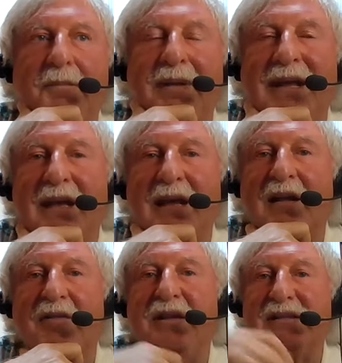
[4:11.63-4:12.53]
being
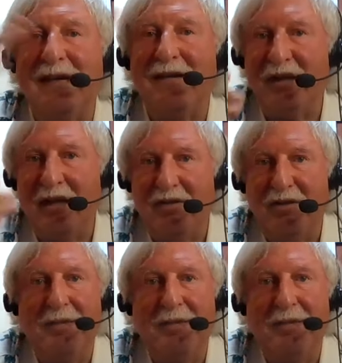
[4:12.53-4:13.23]
healthy is having healthy